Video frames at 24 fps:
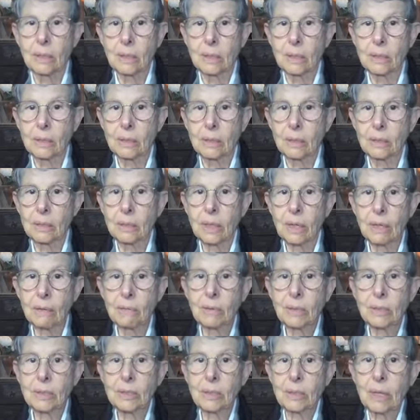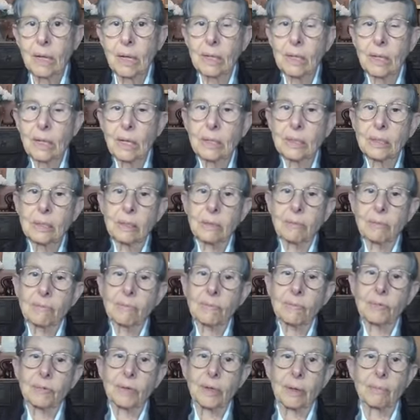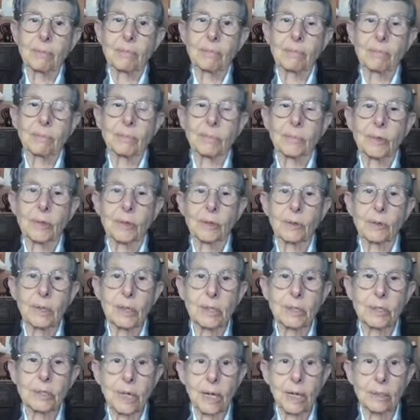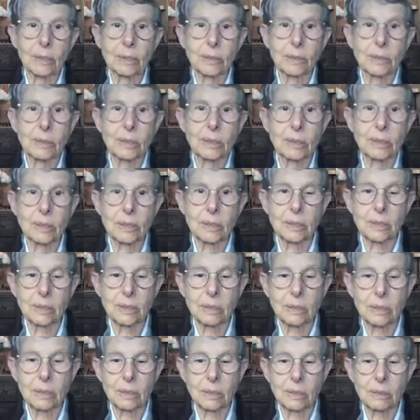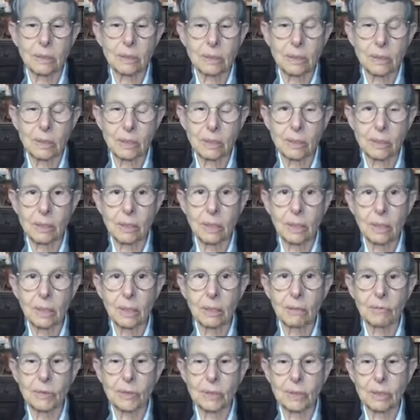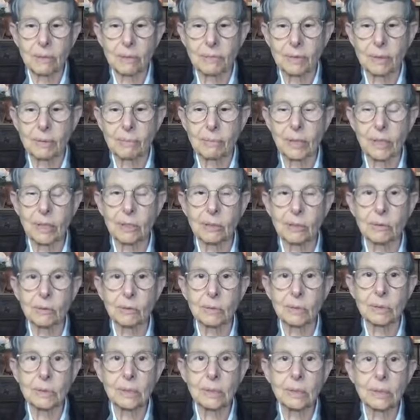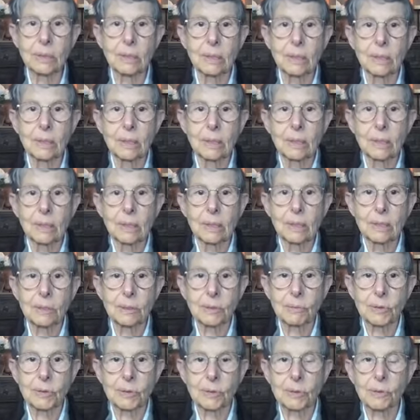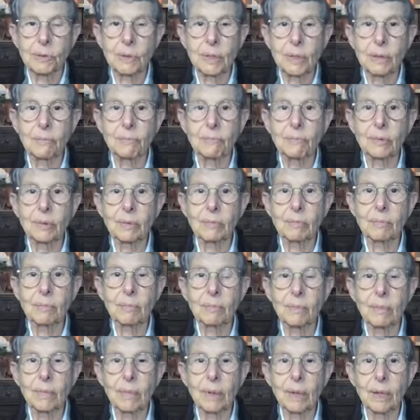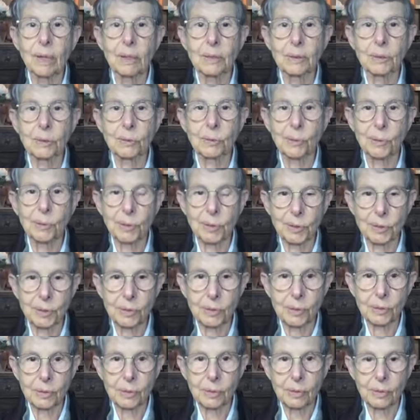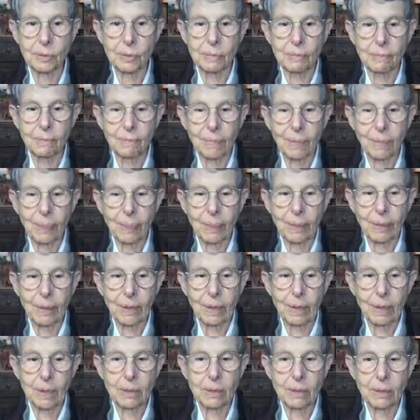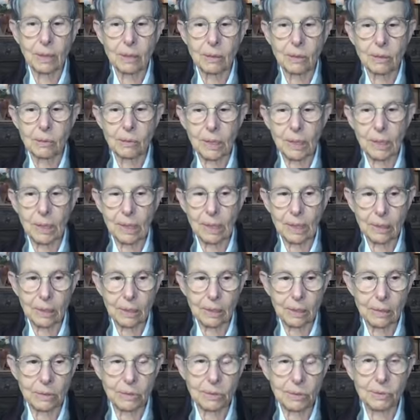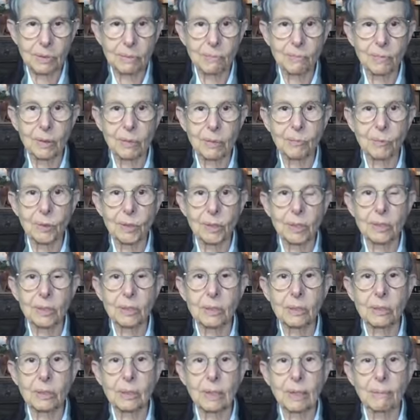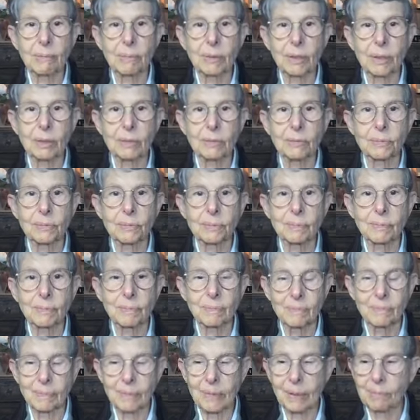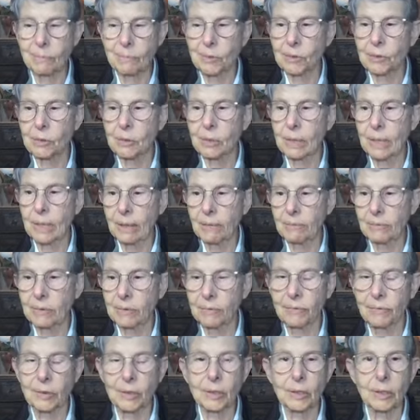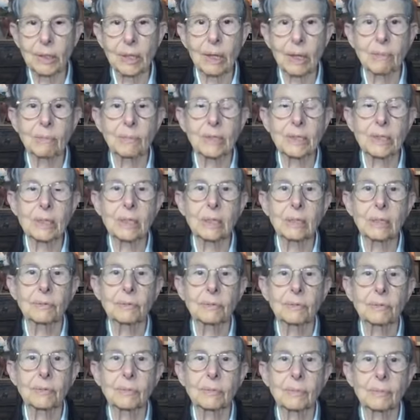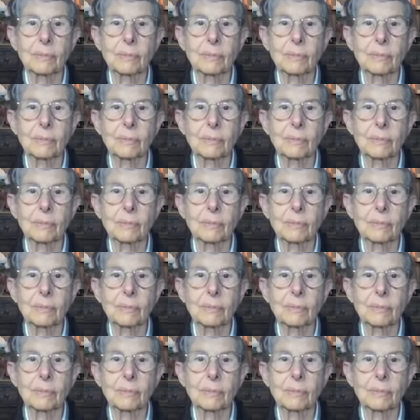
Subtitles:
Since I was accustomed from early childhood to just dealing with stuff on my own, as there was no help from other quarters, I thought, okay, here's one more example of I'm just going to have to figure it out myself.